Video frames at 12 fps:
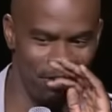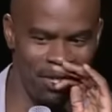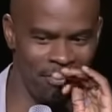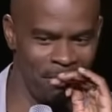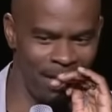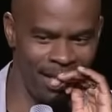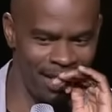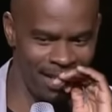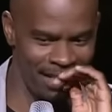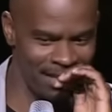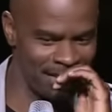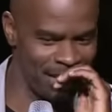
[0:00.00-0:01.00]
Don't even make
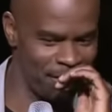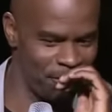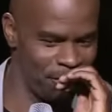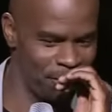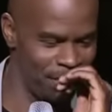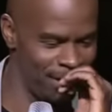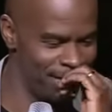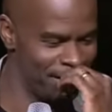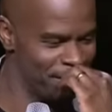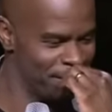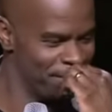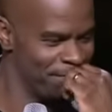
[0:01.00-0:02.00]
eye contact with her, Mia.